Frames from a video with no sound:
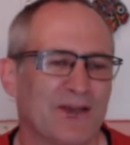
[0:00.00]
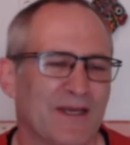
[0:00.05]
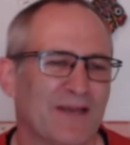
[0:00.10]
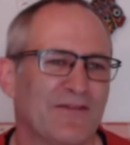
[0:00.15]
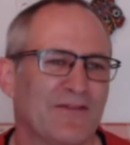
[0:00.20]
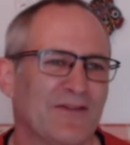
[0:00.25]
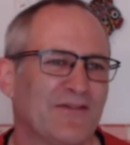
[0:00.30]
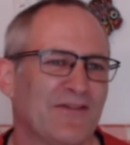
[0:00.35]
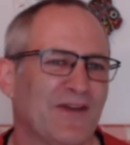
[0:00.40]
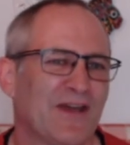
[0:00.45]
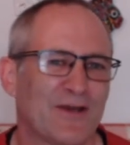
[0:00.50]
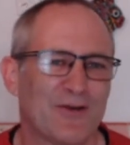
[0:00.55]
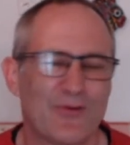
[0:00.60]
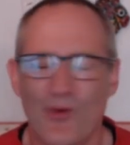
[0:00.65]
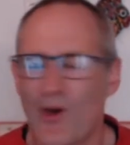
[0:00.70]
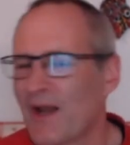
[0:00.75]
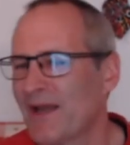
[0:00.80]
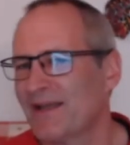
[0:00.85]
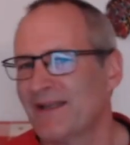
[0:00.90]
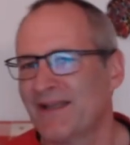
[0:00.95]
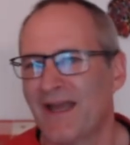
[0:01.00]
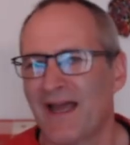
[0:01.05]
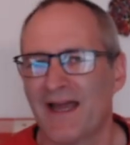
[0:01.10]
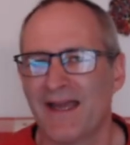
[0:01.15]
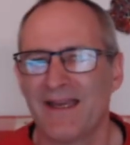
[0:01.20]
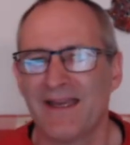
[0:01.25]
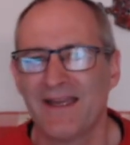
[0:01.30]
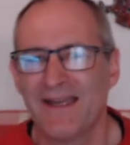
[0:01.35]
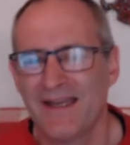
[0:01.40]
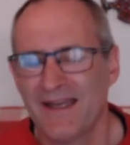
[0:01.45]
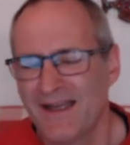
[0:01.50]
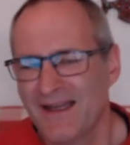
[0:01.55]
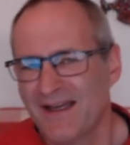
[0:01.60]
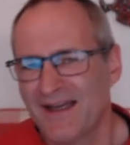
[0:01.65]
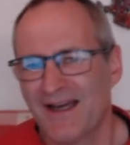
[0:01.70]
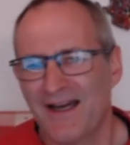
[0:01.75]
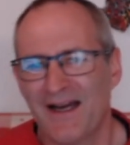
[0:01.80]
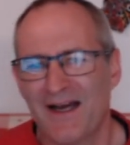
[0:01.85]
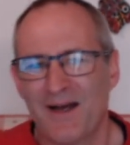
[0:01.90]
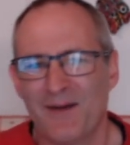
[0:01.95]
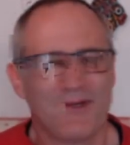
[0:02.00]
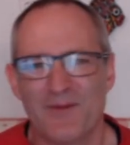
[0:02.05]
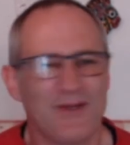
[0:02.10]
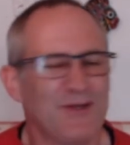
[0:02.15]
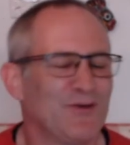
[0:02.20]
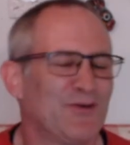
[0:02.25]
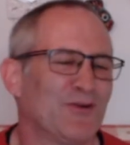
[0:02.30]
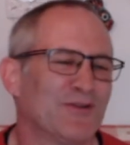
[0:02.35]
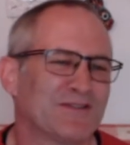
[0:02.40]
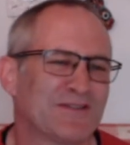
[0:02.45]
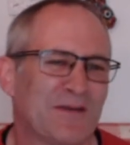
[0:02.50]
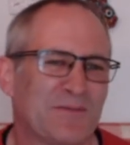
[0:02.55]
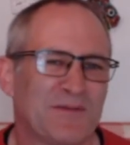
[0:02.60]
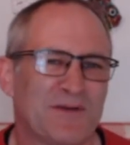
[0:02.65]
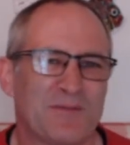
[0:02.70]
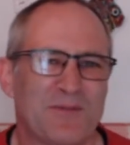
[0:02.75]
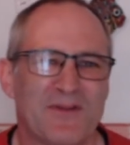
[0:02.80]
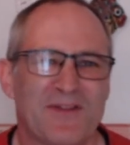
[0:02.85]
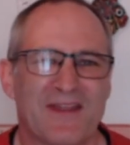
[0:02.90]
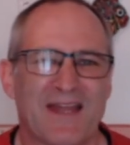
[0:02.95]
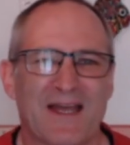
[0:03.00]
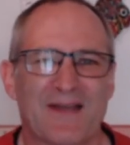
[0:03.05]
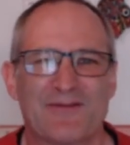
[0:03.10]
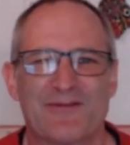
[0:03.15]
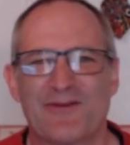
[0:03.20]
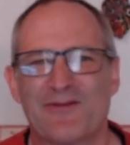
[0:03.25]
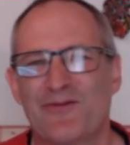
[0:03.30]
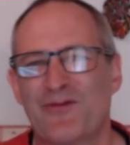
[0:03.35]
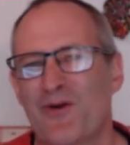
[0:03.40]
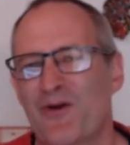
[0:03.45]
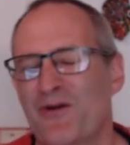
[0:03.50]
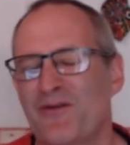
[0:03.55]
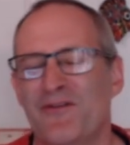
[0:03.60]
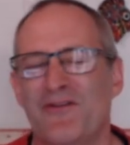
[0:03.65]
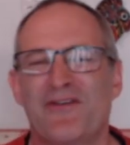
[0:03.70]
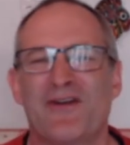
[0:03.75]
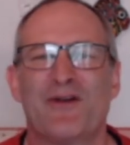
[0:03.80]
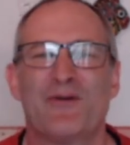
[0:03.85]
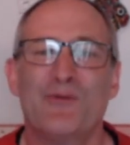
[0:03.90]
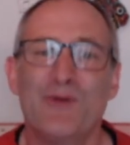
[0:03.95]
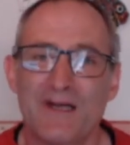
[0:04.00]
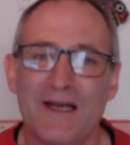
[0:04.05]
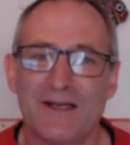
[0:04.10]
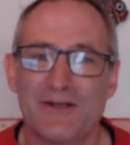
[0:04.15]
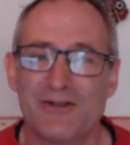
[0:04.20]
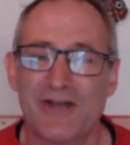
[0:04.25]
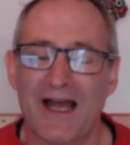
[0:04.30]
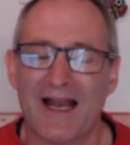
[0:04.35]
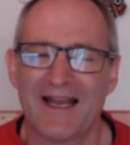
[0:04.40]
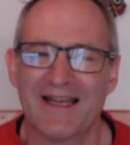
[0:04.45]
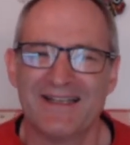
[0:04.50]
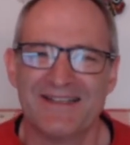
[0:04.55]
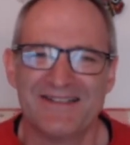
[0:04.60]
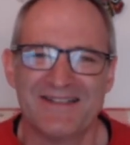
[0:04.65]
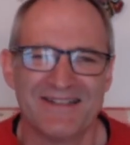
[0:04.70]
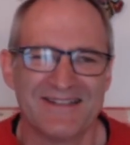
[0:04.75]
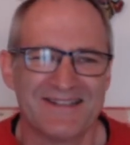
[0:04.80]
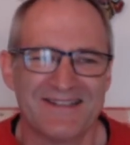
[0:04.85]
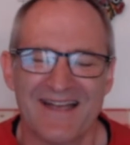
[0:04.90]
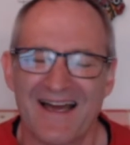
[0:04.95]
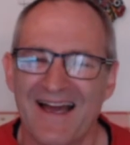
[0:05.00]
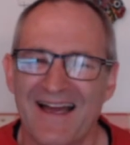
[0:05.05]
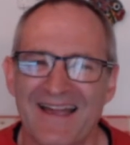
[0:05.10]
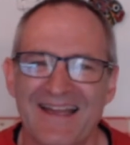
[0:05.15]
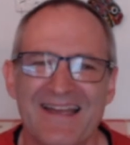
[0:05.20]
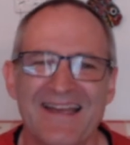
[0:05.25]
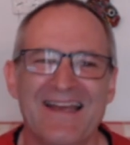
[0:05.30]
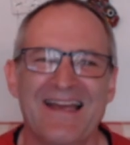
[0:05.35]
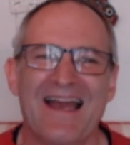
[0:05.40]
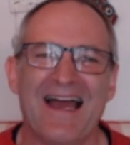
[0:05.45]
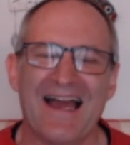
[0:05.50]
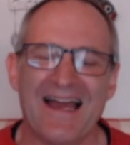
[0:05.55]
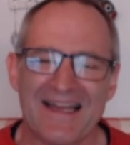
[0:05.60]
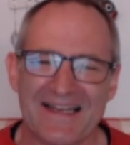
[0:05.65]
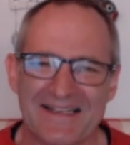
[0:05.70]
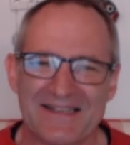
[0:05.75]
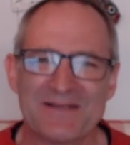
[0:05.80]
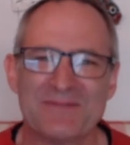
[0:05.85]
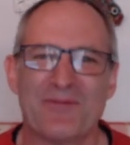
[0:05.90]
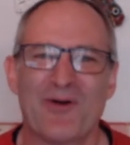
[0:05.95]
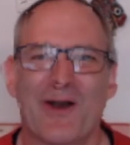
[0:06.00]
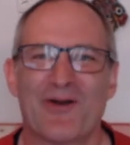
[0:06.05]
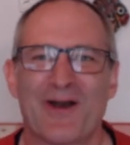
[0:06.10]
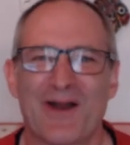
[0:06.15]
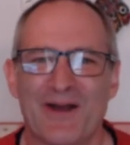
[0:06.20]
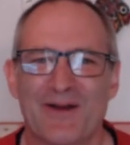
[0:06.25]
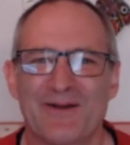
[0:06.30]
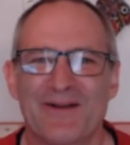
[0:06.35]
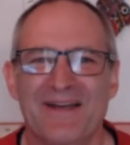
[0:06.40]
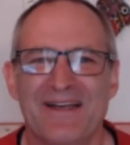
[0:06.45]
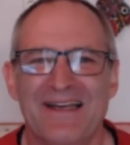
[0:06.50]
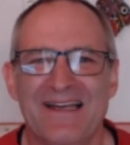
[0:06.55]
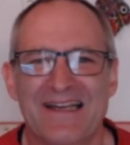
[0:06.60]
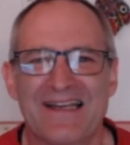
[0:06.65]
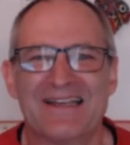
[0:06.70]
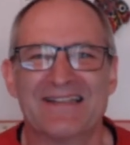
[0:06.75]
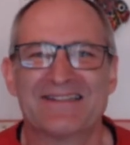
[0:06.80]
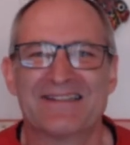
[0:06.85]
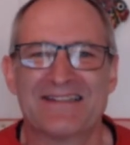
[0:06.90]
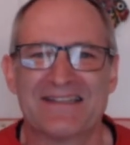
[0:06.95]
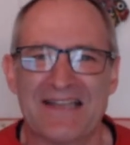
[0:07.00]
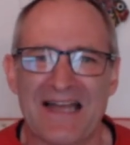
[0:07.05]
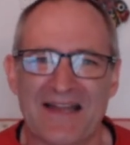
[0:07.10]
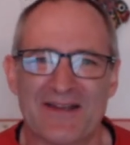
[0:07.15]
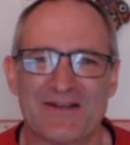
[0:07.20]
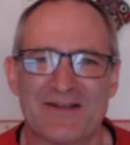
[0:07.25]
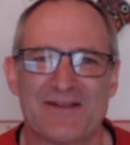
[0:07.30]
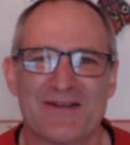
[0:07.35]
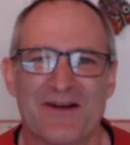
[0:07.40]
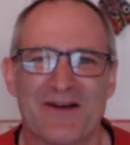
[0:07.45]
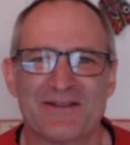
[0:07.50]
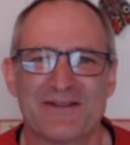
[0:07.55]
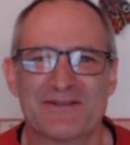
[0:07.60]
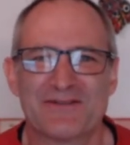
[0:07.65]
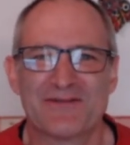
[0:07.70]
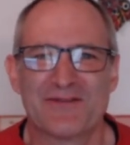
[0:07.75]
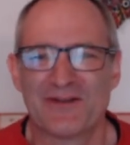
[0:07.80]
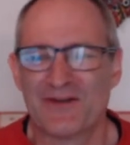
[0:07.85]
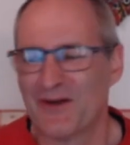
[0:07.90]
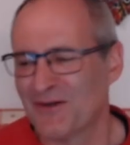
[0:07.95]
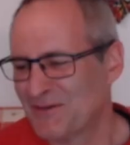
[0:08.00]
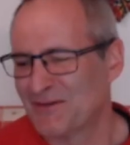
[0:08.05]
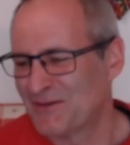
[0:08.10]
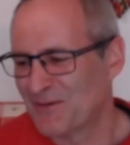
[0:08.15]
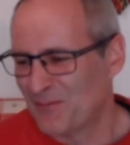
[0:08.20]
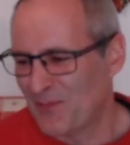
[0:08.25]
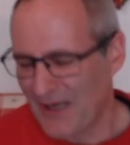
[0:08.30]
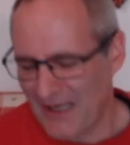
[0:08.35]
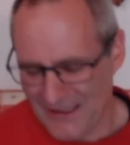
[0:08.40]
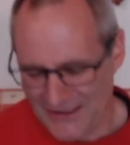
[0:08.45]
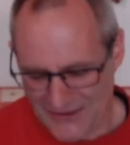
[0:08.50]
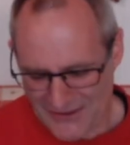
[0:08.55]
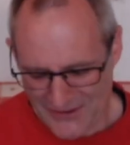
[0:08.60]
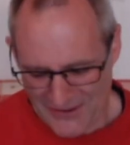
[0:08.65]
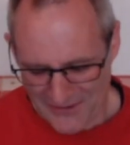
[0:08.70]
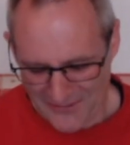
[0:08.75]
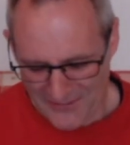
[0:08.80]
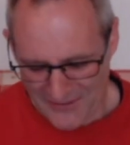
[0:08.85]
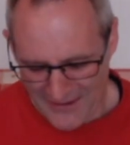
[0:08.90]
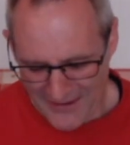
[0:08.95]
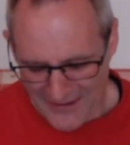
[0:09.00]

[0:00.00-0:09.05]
If you've had a great day and you've got something to be thankful for, if you've had a really challenging day, hey, tomorrow is another chance for God to bless you.